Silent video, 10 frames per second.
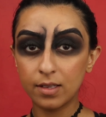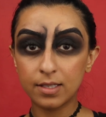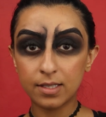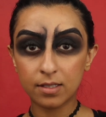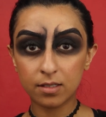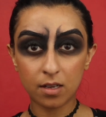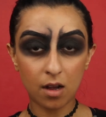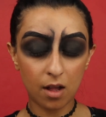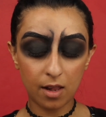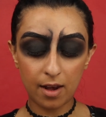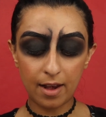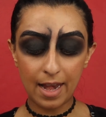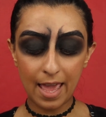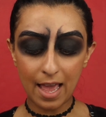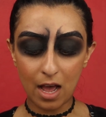skull
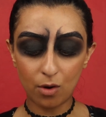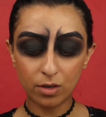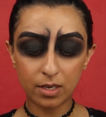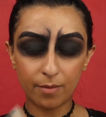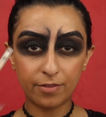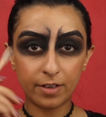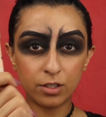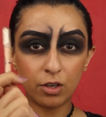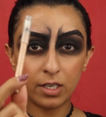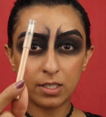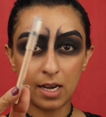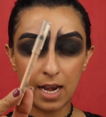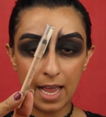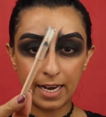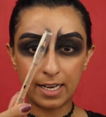layout, I'm first going to
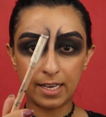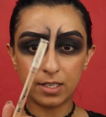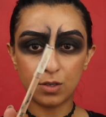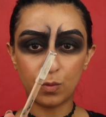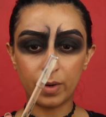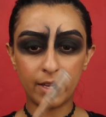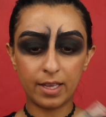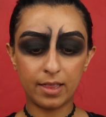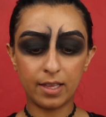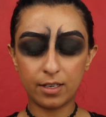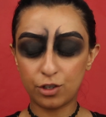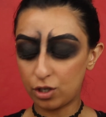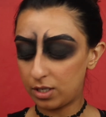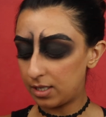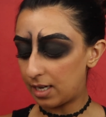line it with
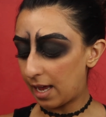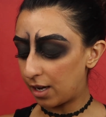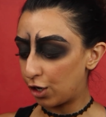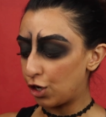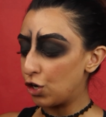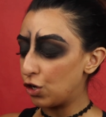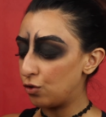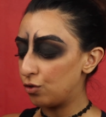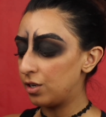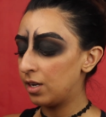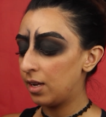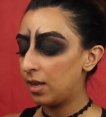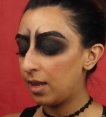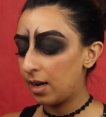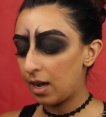just like a nude
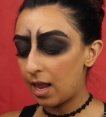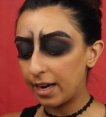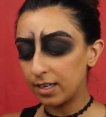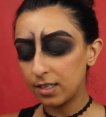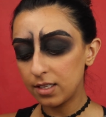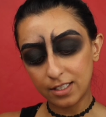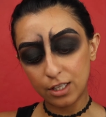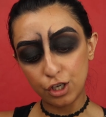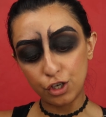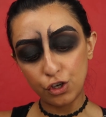liner. It's the